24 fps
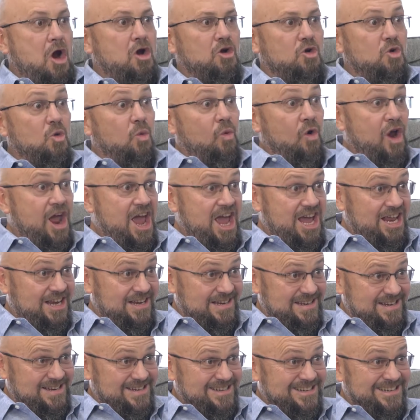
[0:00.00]
are great,
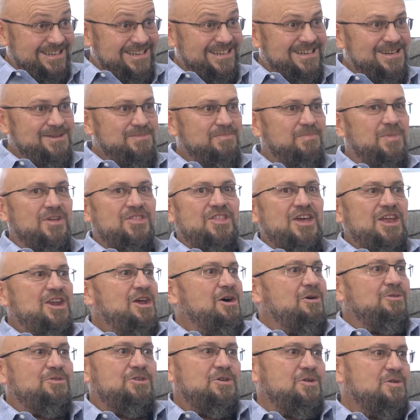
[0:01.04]
but they
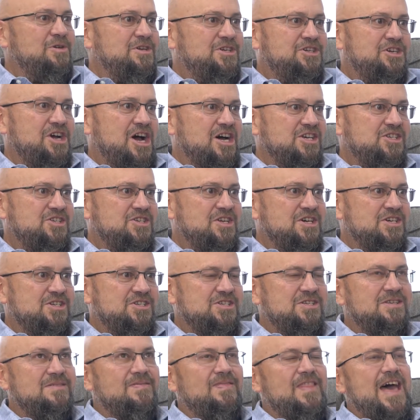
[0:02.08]
don't do it
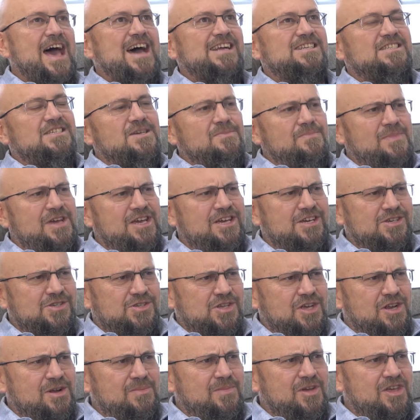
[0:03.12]
justice. That to me is
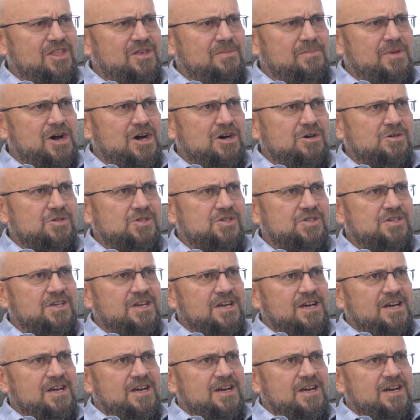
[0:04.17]
going to be the most